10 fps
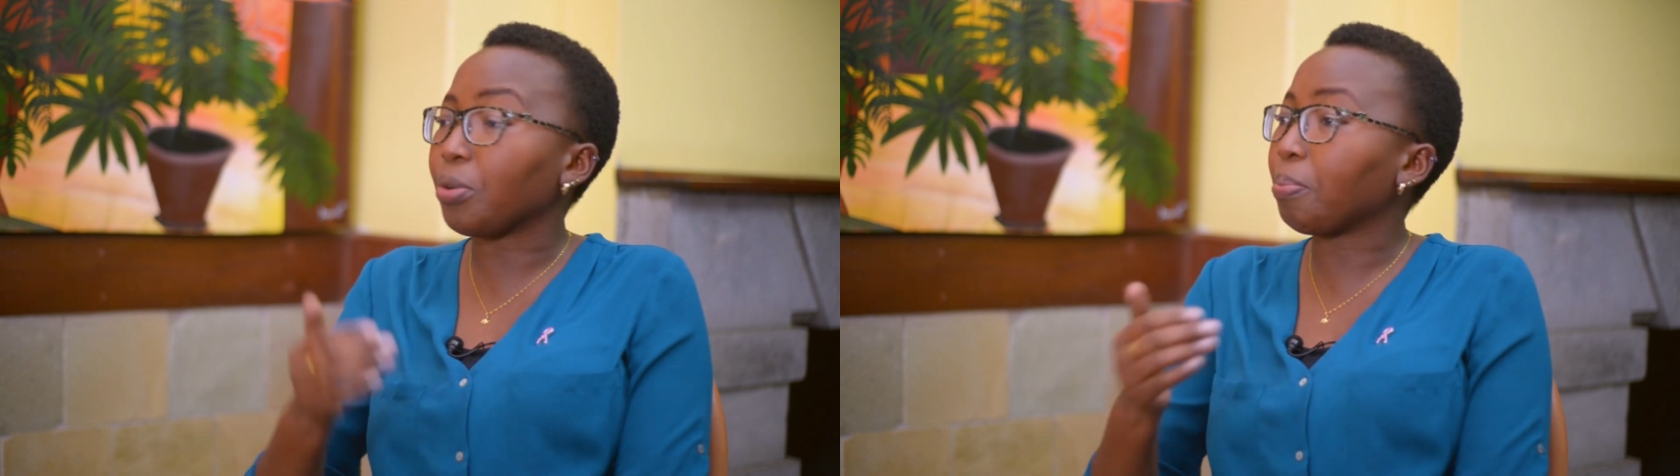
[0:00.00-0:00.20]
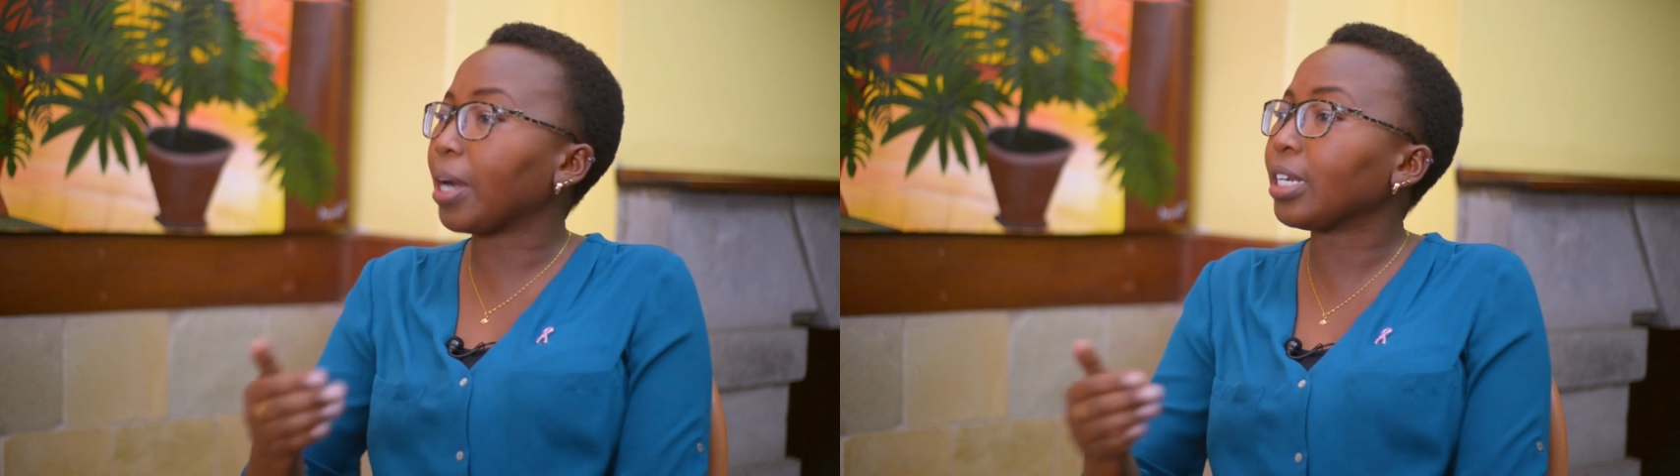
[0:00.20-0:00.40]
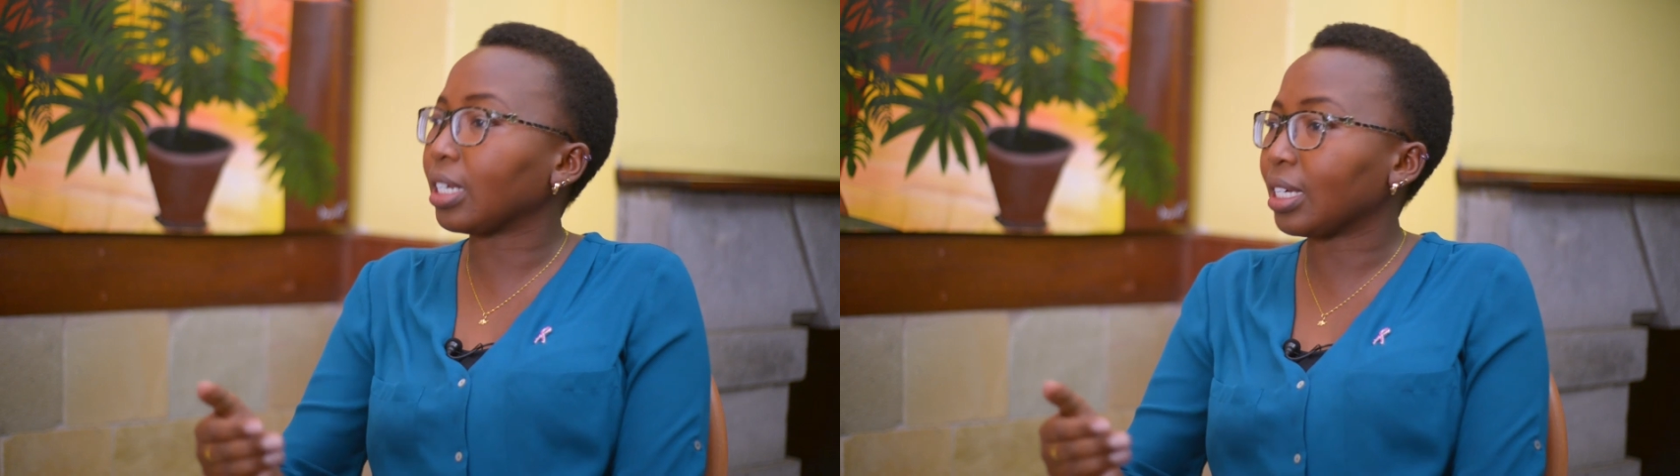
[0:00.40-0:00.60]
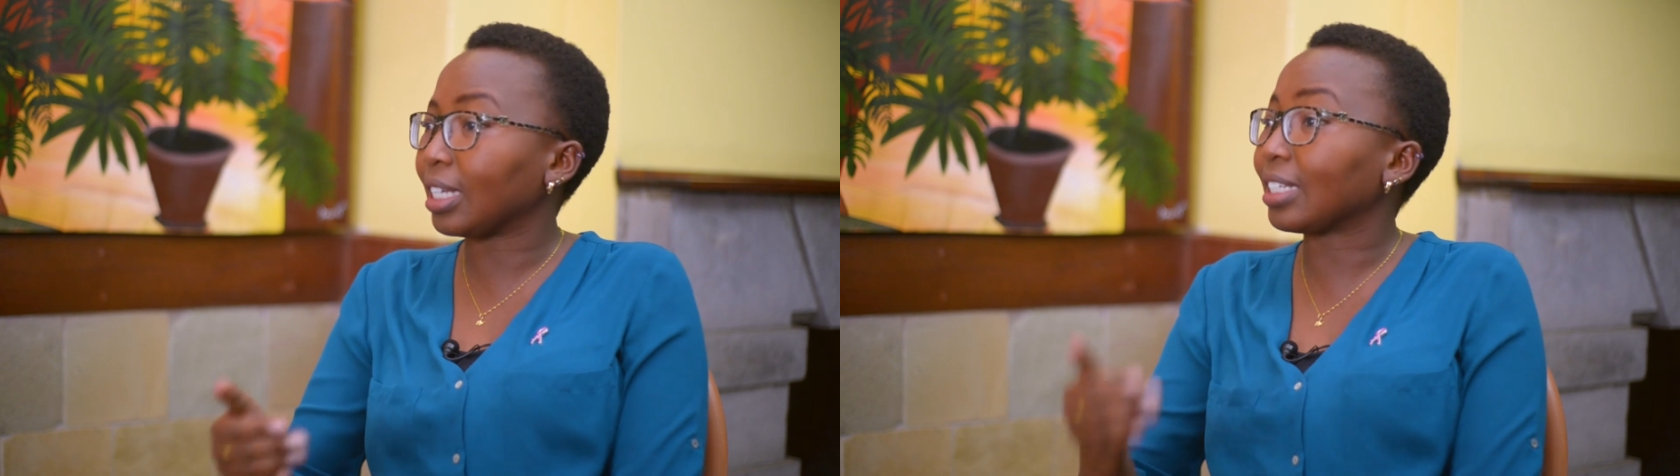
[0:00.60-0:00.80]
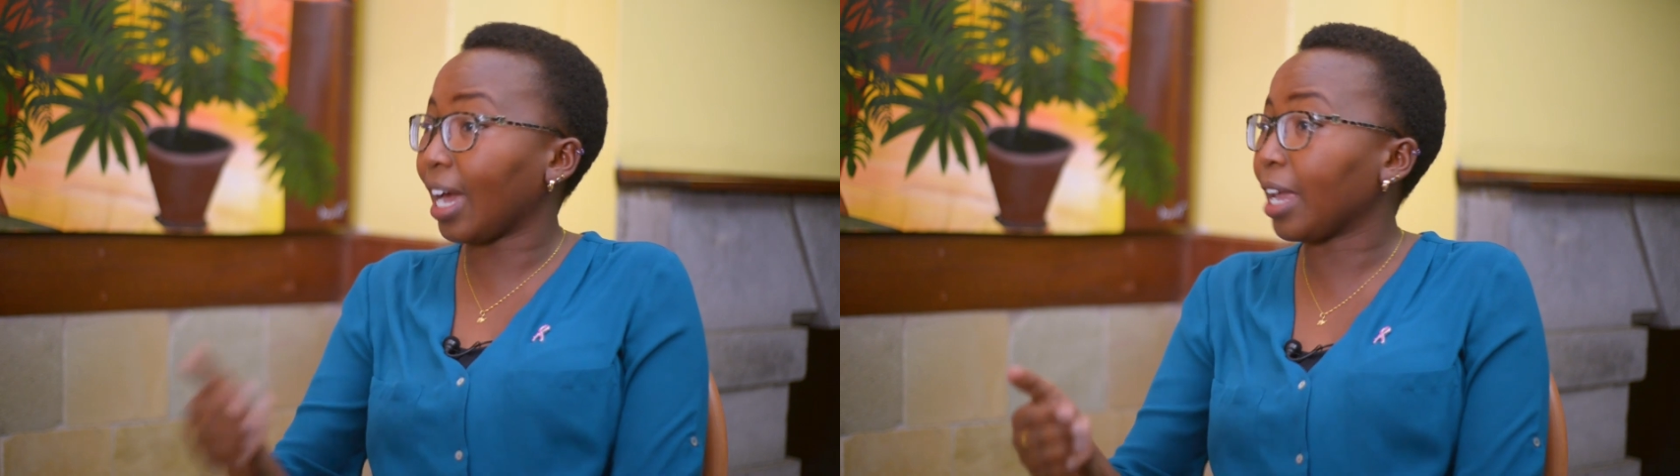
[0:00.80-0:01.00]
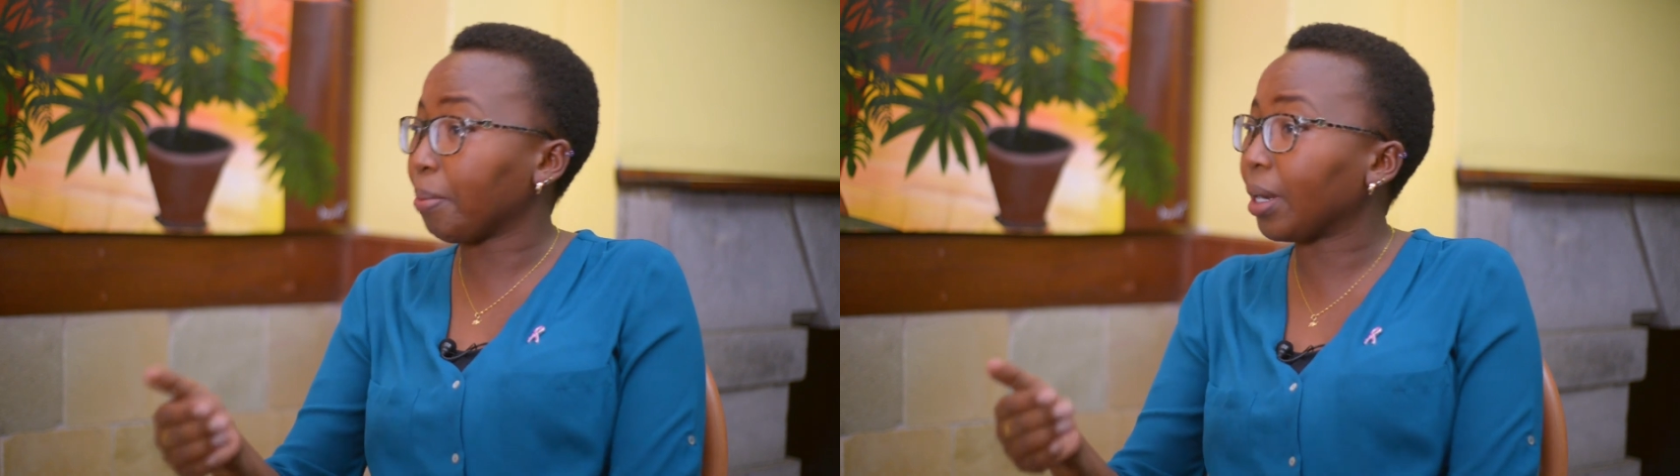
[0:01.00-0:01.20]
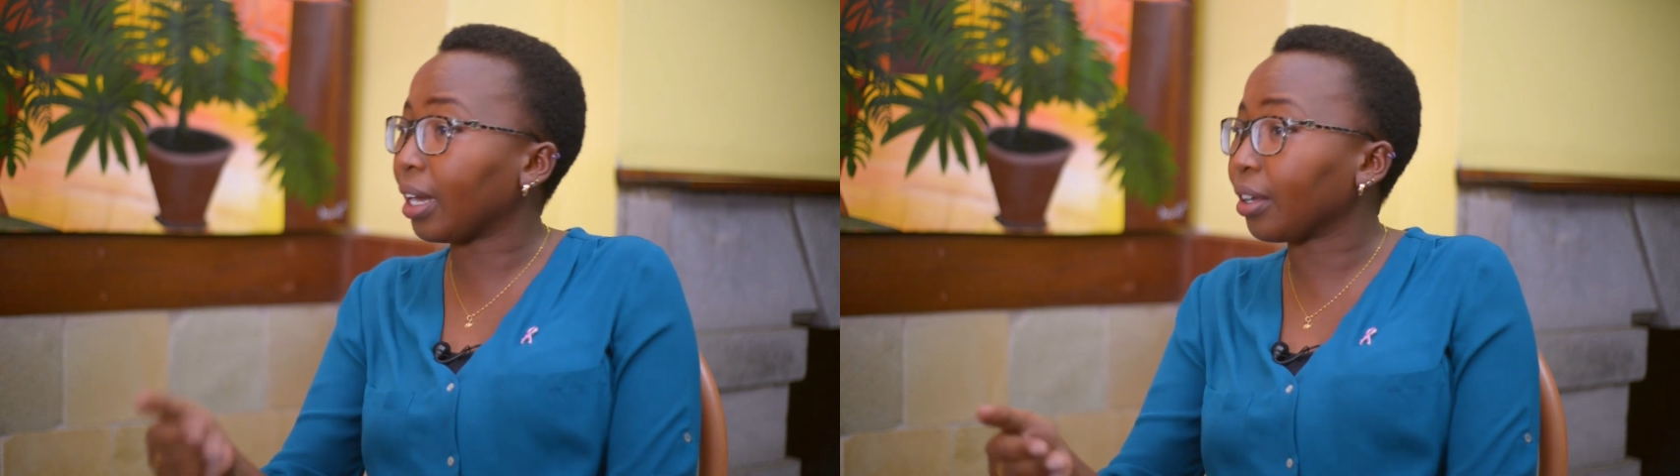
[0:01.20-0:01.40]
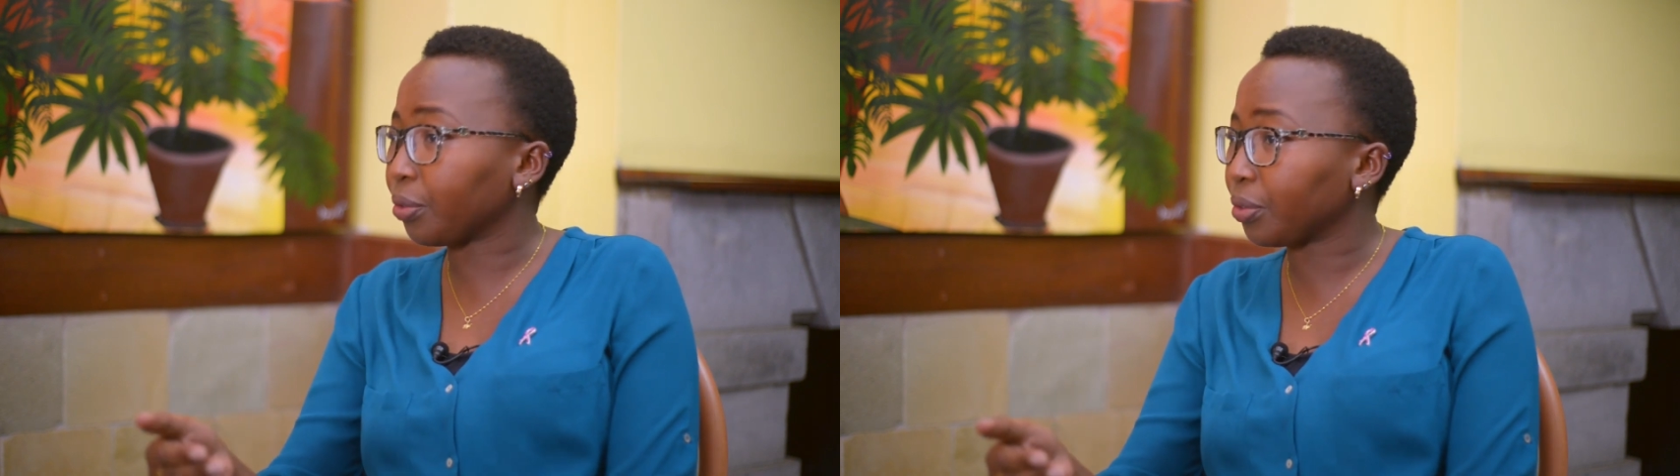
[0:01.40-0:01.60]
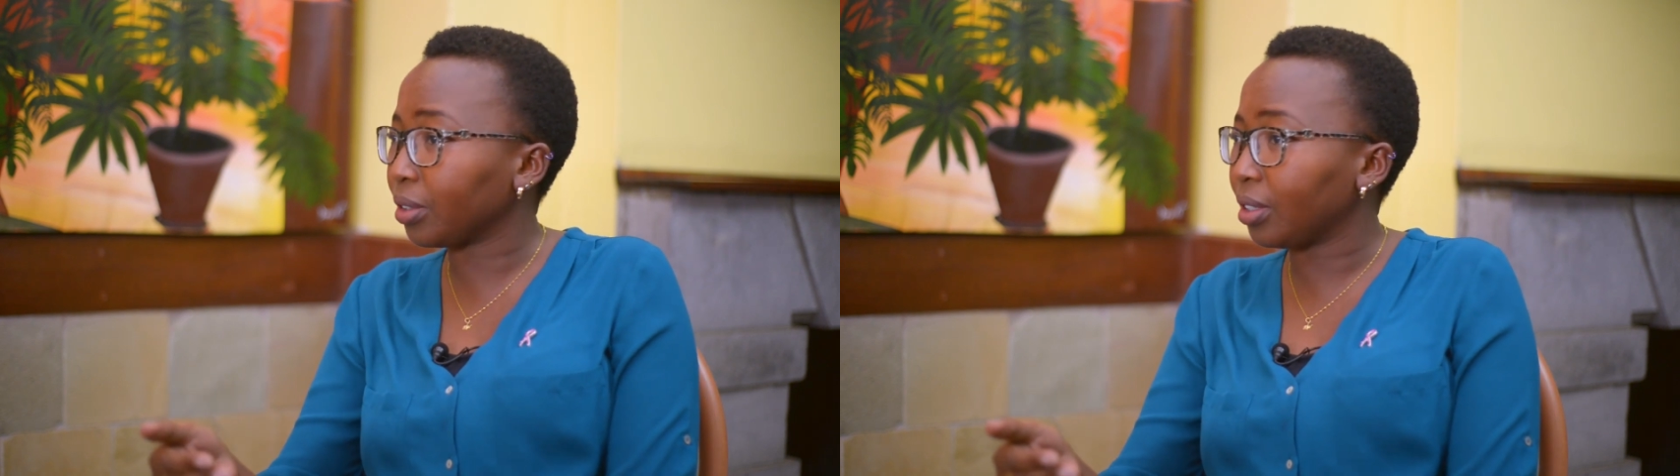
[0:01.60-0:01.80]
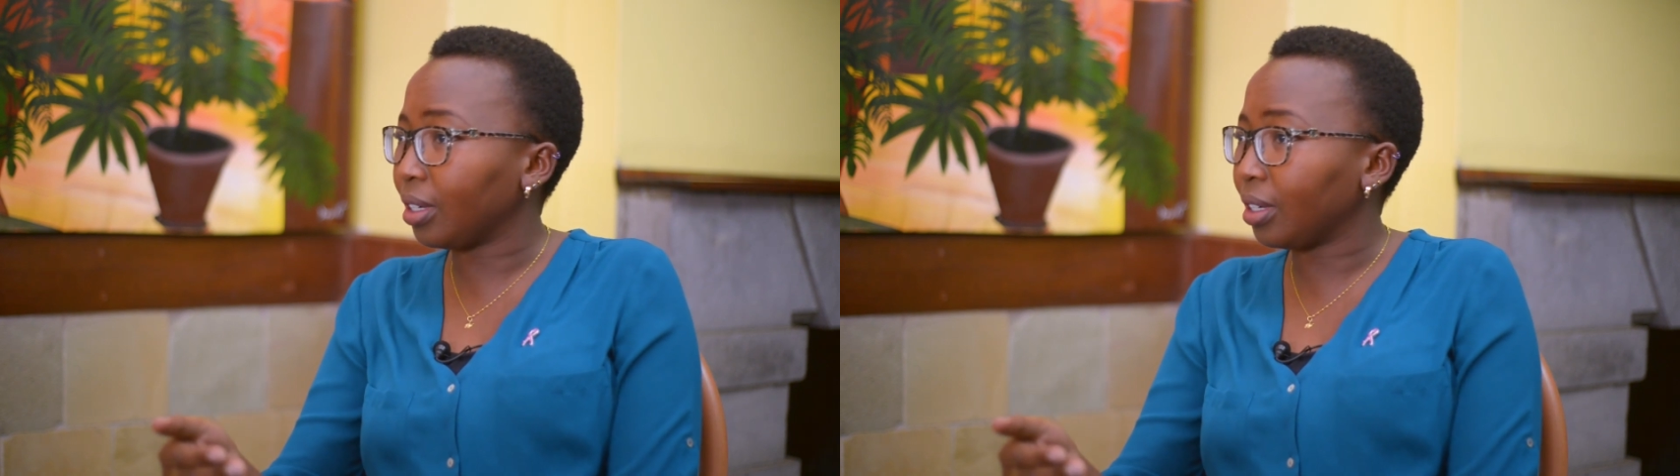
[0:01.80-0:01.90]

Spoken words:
reminder that I am alive,